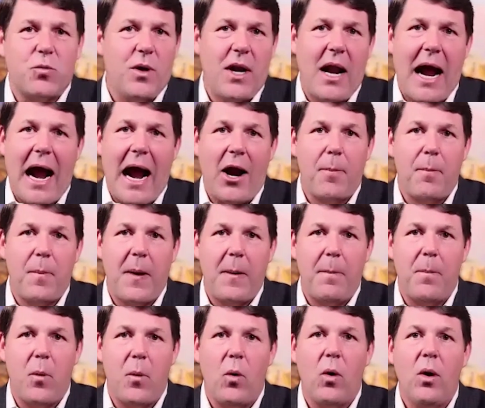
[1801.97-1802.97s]
would hire
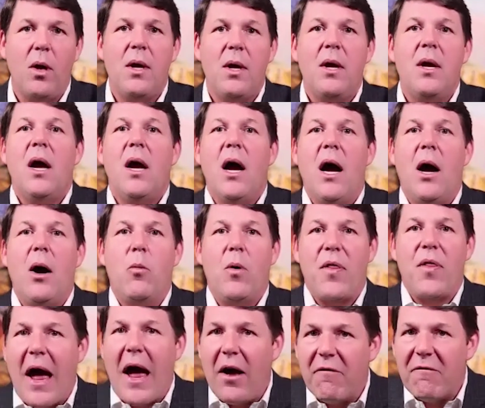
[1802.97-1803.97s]
people
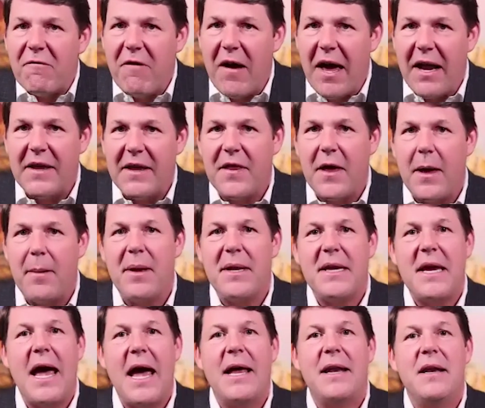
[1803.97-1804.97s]
without vetting them.
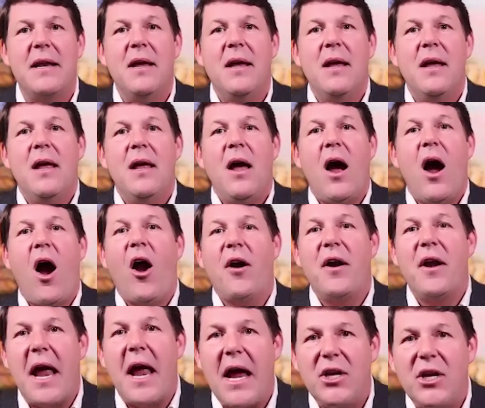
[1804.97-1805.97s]
And yet our
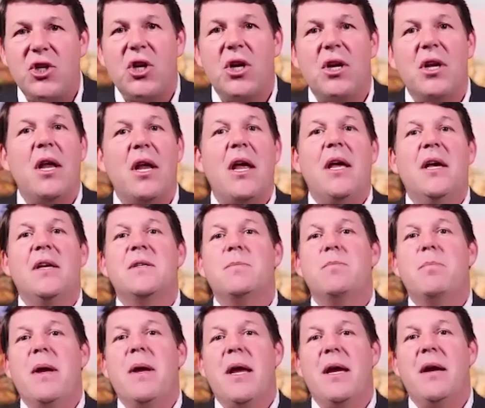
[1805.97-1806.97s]
nation is
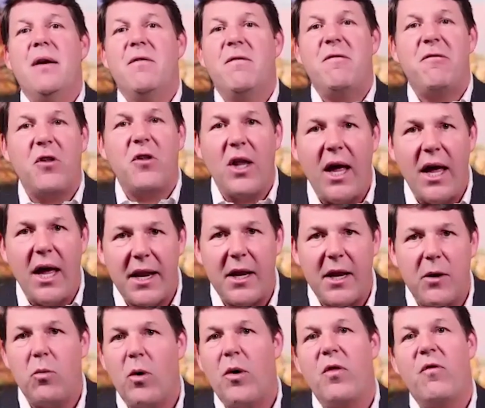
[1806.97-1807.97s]
being
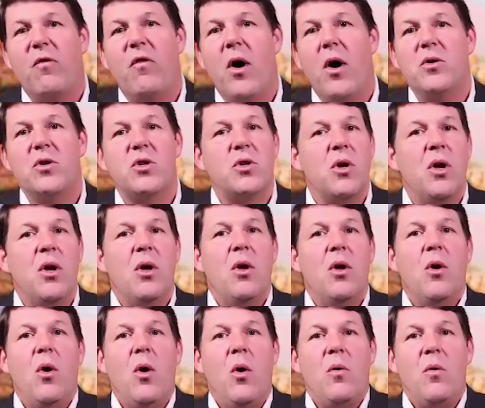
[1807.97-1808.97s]
flooded with folks,
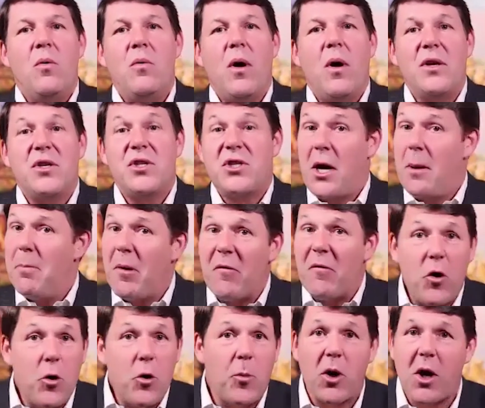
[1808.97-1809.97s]
some of
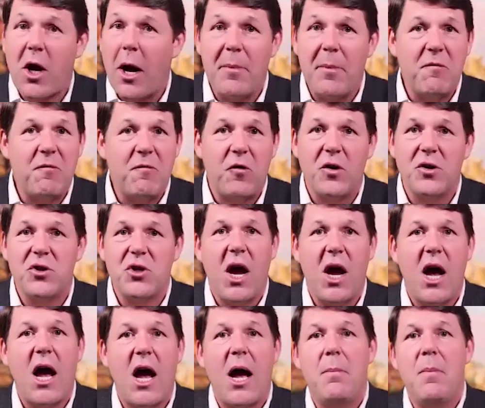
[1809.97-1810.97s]
whom are coming for a
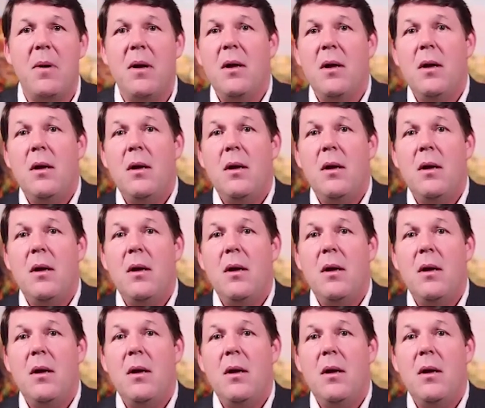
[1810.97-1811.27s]
job,